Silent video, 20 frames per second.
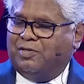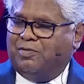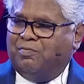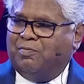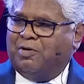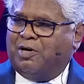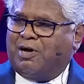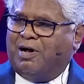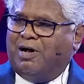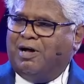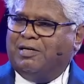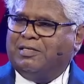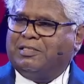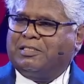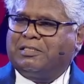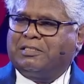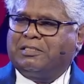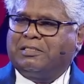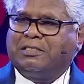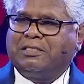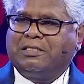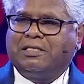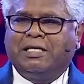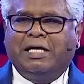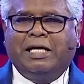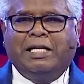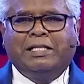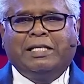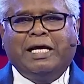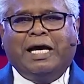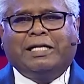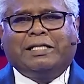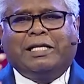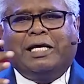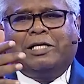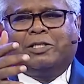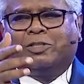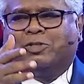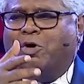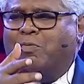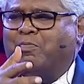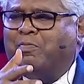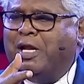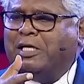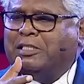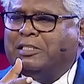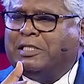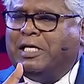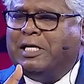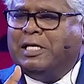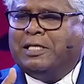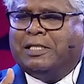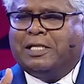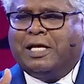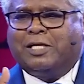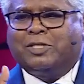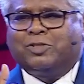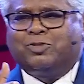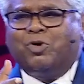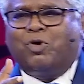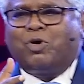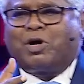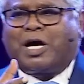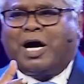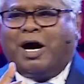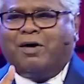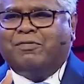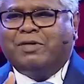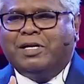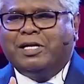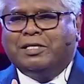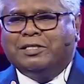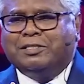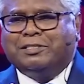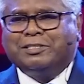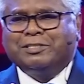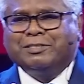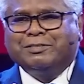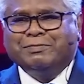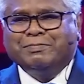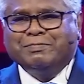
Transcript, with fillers: Because in that there is no blessing, there is no covenant.